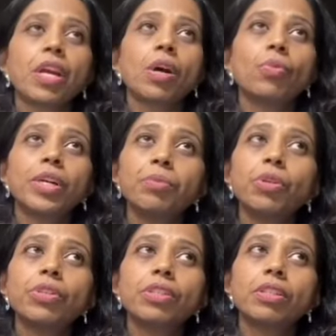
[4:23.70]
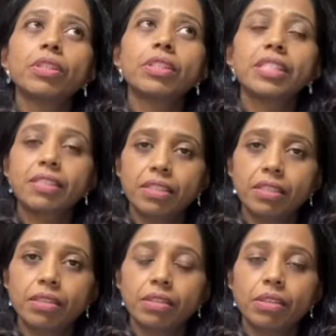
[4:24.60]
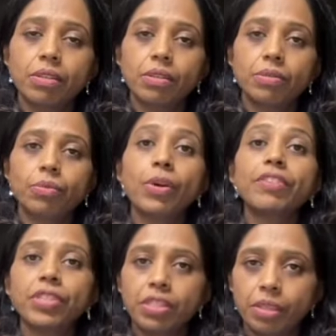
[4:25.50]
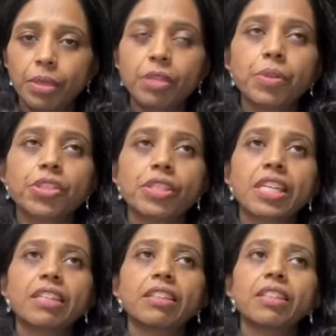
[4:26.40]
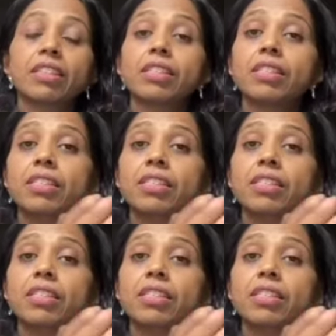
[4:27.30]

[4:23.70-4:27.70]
One more reason why we see many patients getting this